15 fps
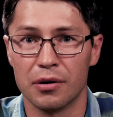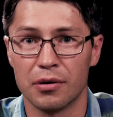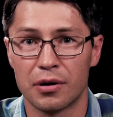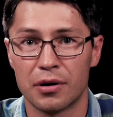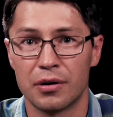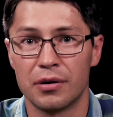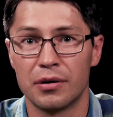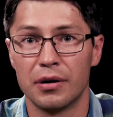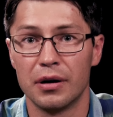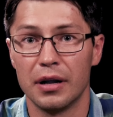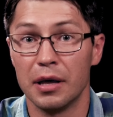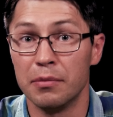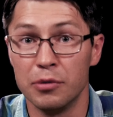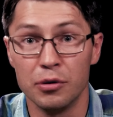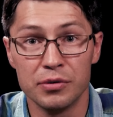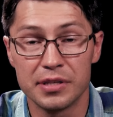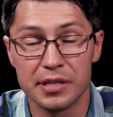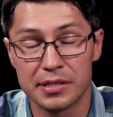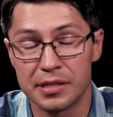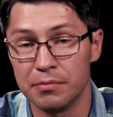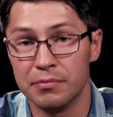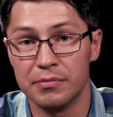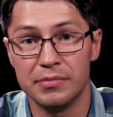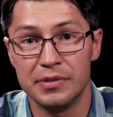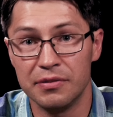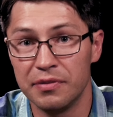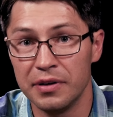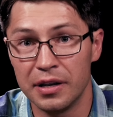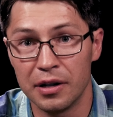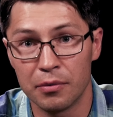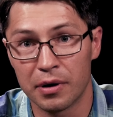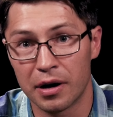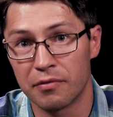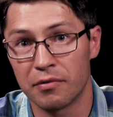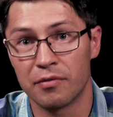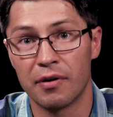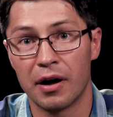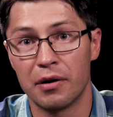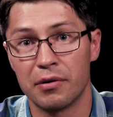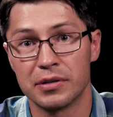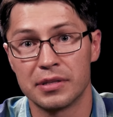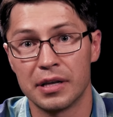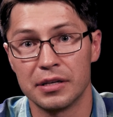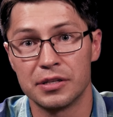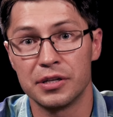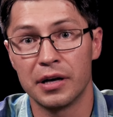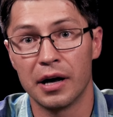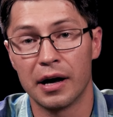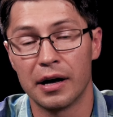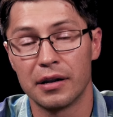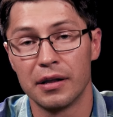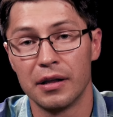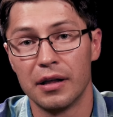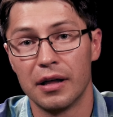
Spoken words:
her immune system defeating whatever virus that she got,